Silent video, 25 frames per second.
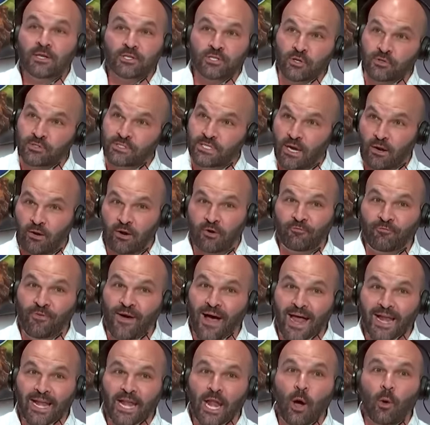So Terry
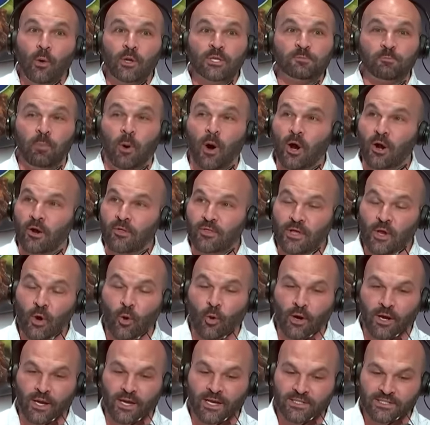Fontenot was part of the
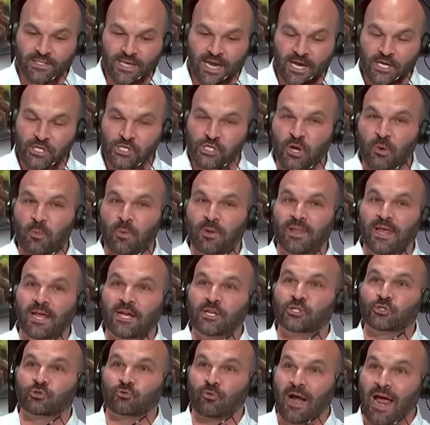organization when
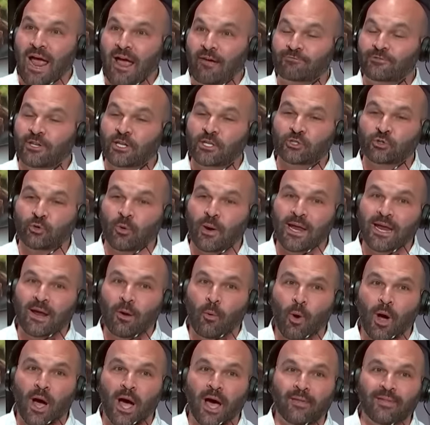they drafted
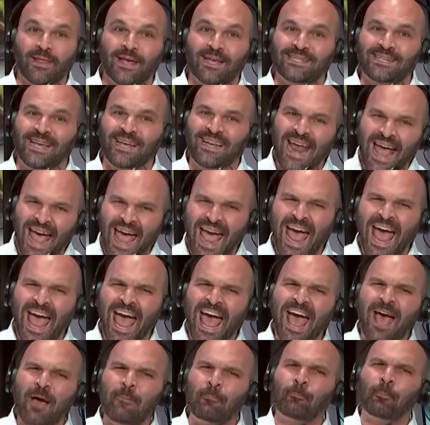Tre'Quan. They said,
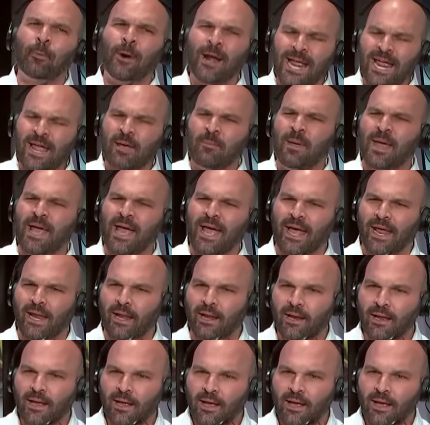bring him in.